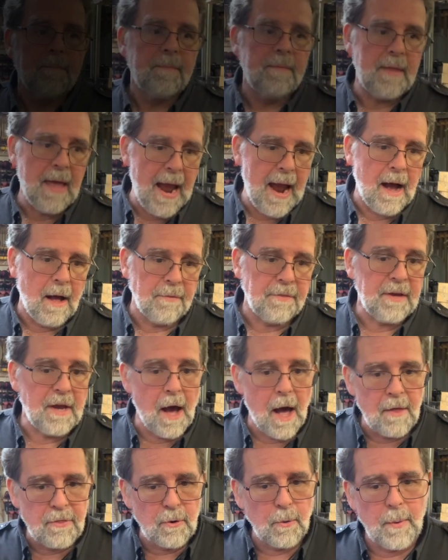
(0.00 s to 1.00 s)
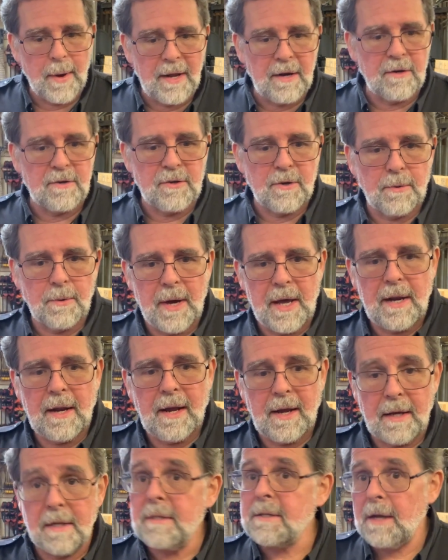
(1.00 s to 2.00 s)
Now, the other way to do it
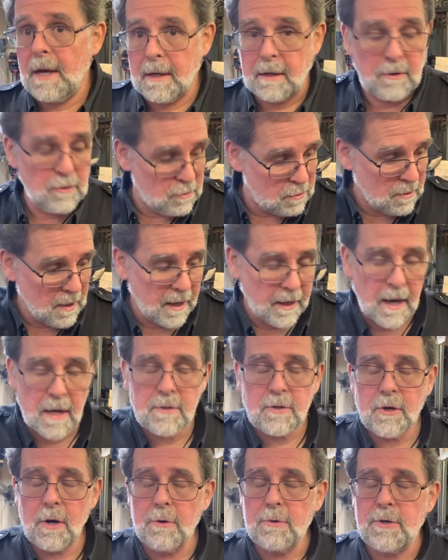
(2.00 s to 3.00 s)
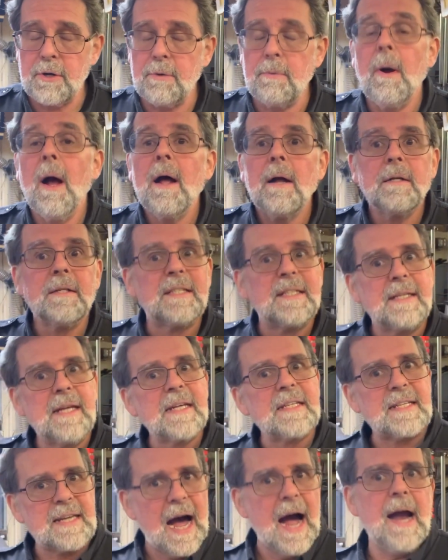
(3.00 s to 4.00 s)
is like I showed you,
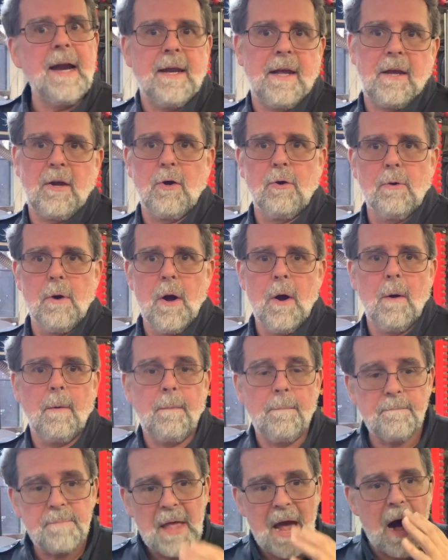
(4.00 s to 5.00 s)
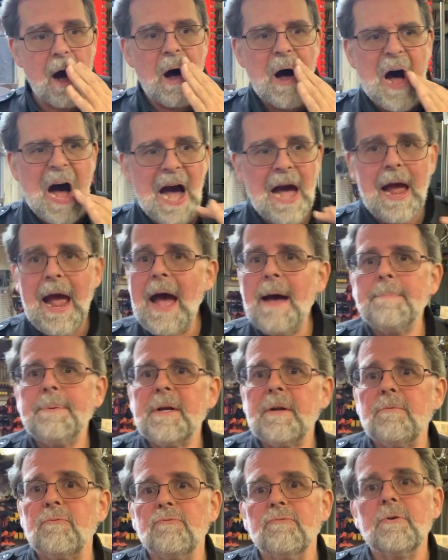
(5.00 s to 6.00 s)
designing your own. Now, I
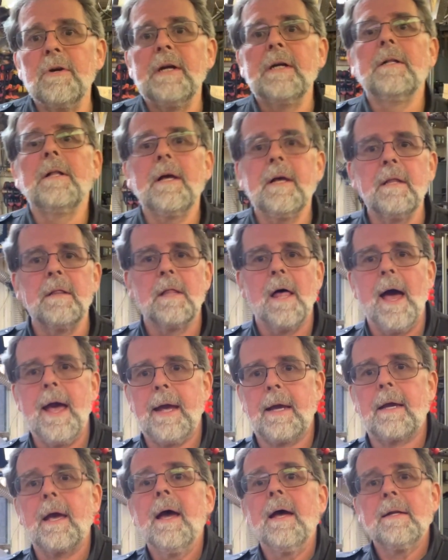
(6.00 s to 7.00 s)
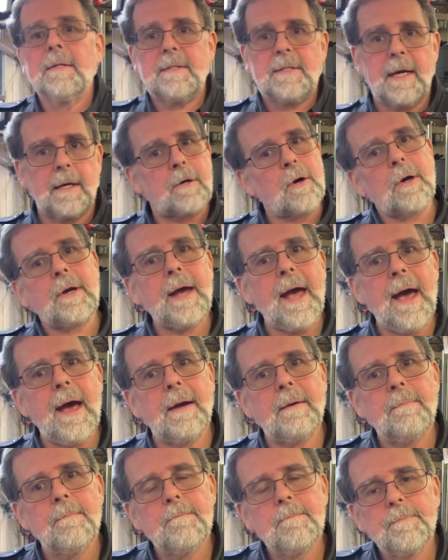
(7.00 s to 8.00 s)
happen to really like
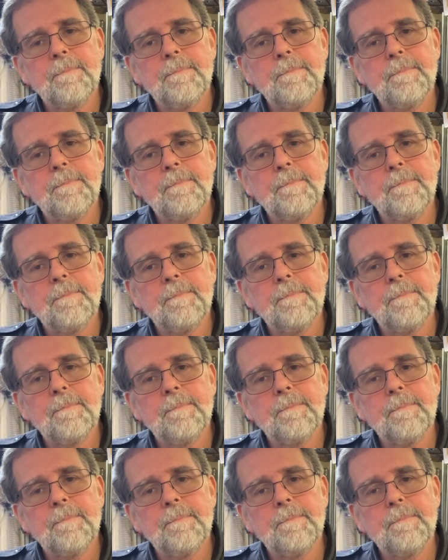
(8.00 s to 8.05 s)
Tinkercad.